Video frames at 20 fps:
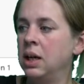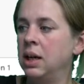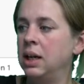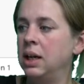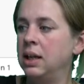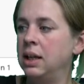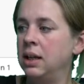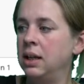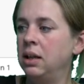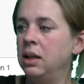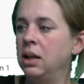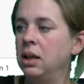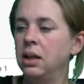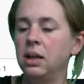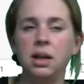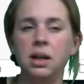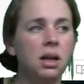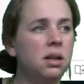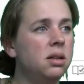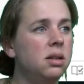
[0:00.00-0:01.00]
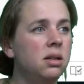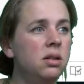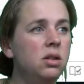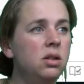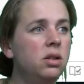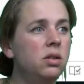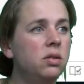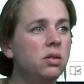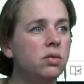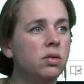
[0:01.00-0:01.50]
And then getting
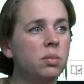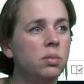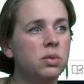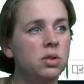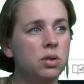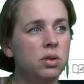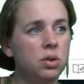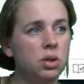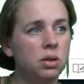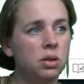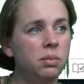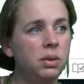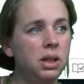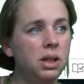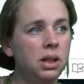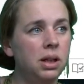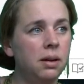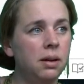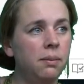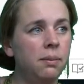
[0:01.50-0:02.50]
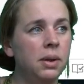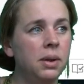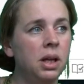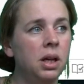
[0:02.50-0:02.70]
news from social media.